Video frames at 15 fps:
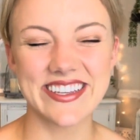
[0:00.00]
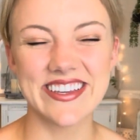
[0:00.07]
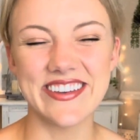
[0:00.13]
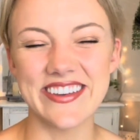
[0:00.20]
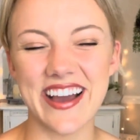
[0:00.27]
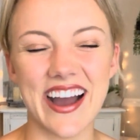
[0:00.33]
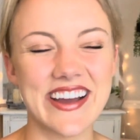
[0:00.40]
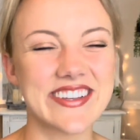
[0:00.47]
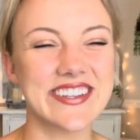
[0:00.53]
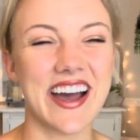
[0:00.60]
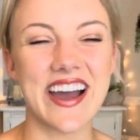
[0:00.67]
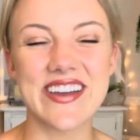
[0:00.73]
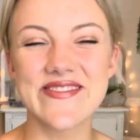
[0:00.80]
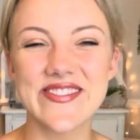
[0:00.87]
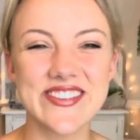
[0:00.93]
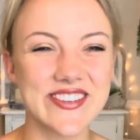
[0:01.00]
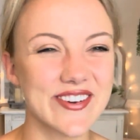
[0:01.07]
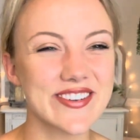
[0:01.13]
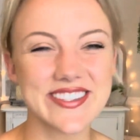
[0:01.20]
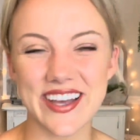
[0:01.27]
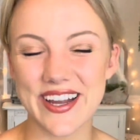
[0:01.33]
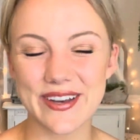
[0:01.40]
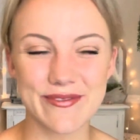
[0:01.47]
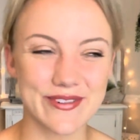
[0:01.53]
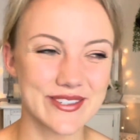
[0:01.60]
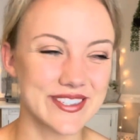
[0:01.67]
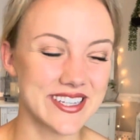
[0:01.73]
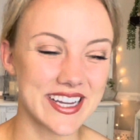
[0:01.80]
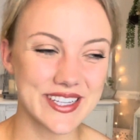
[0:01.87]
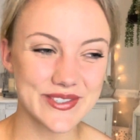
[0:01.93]
You guys, I'm so excited for
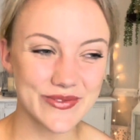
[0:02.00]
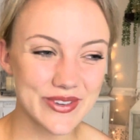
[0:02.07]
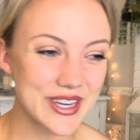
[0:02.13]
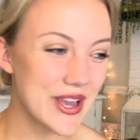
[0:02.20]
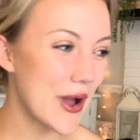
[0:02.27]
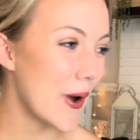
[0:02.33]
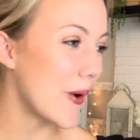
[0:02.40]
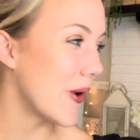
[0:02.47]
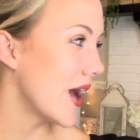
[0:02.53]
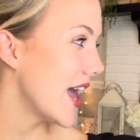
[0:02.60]
today's video.